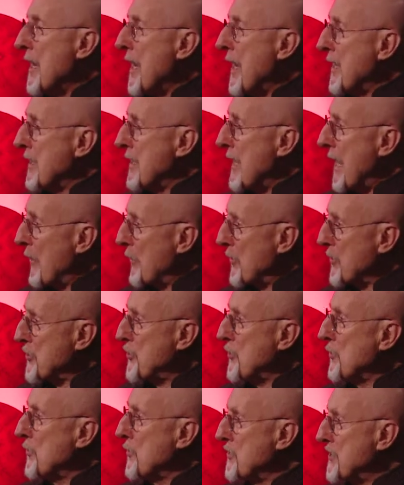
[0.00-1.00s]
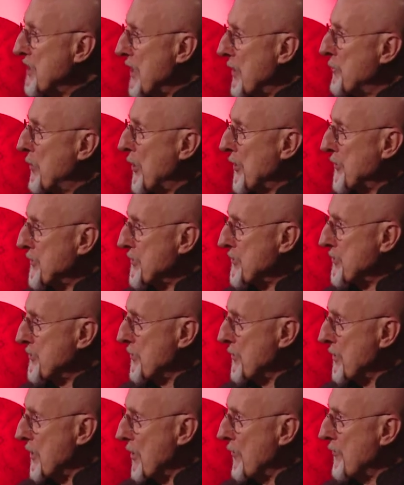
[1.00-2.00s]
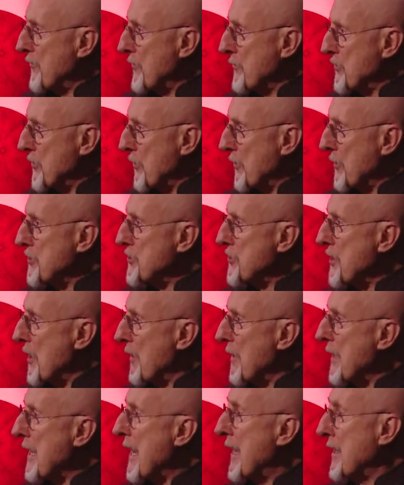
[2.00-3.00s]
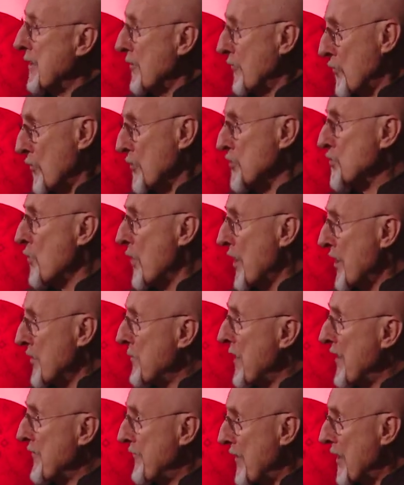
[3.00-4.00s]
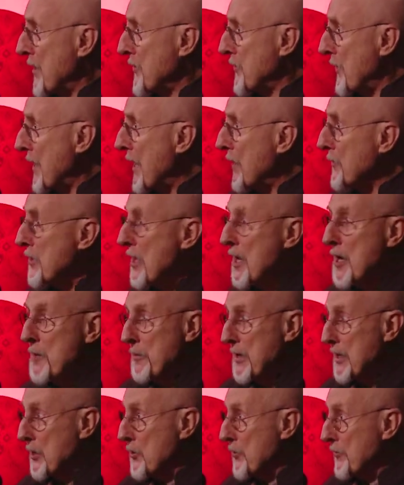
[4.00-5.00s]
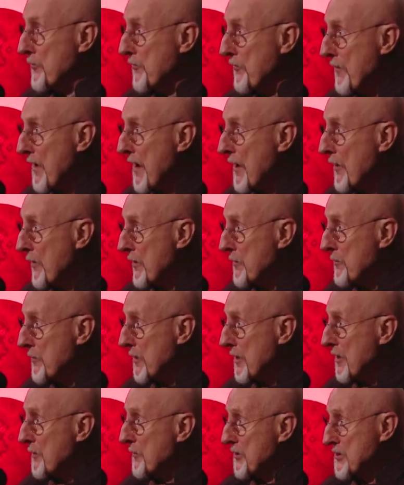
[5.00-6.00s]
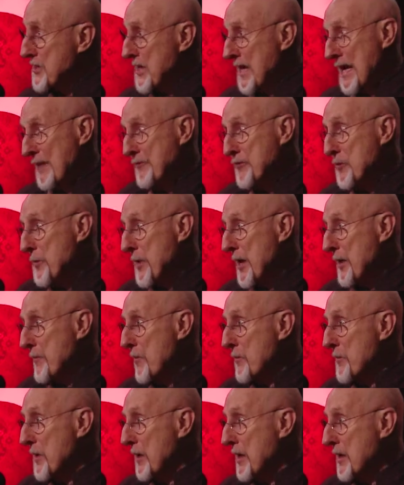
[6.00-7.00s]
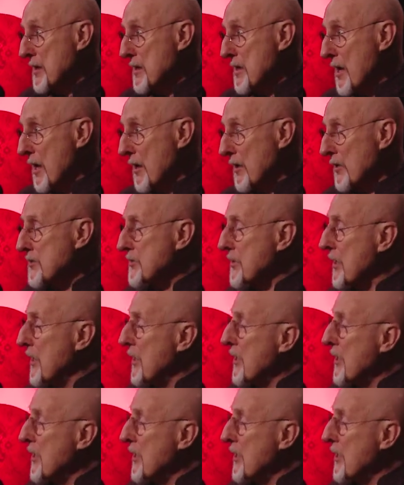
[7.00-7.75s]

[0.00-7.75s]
and Howard Hughes had bought the studio from Dore Schary and, of course, wanted my father out, but he couldn't fire him because he'd have to pay him a million dollars.